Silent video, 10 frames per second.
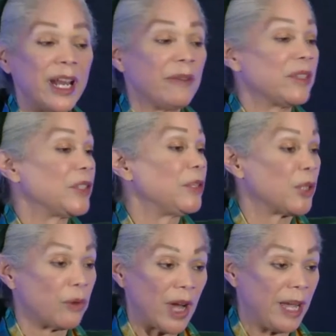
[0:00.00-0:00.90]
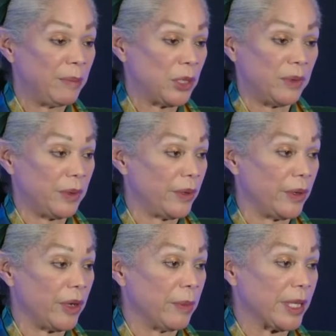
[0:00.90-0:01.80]
have to subscribe to it or
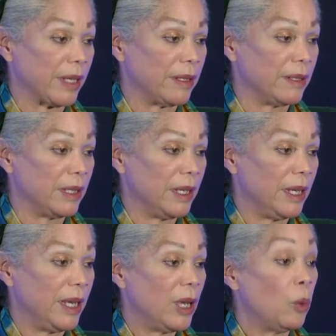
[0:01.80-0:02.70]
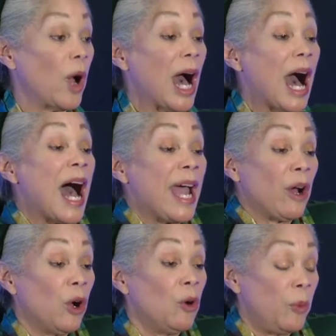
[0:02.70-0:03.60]
agree with it. I
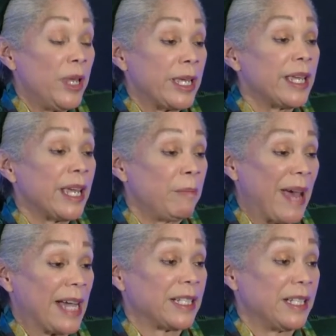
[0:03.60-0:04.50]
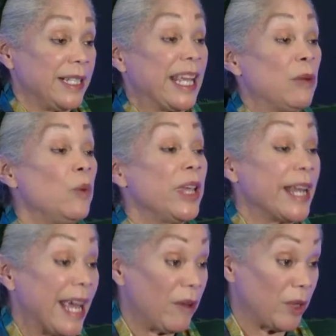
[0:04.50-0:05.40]
hope we can get back to the day we can
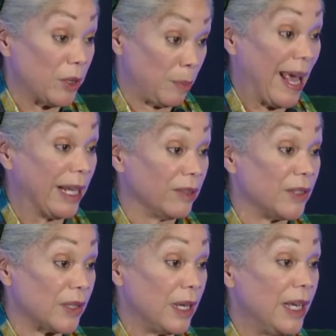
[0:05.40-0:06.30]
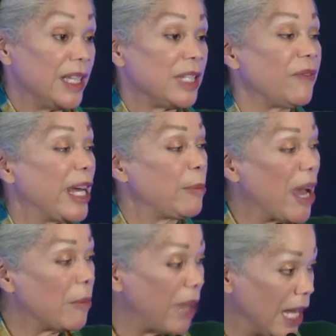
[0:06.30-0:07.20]
have those battles, to fight
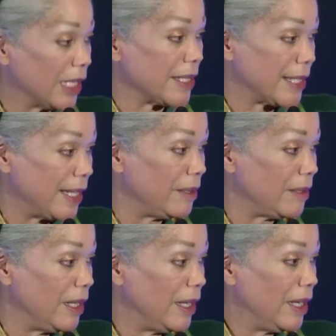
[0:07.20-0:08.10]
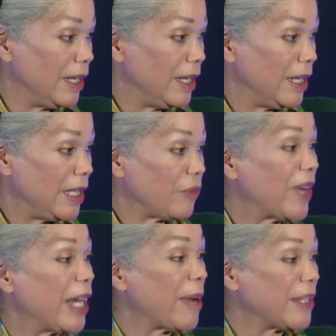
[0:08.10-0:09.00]
about policy, to
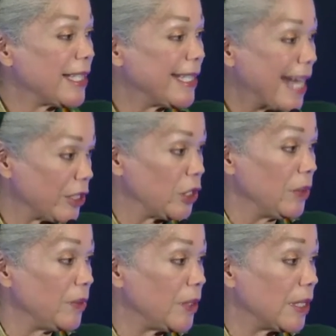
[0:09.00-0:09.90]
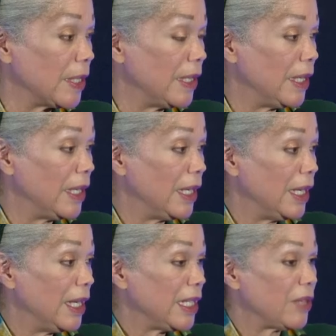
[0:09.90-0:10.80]
fight about statutes,
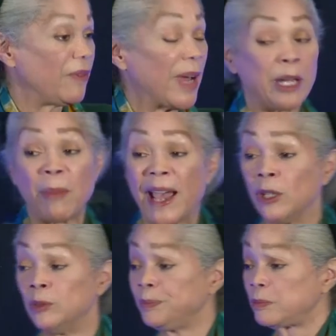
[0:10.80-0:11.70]
to fight about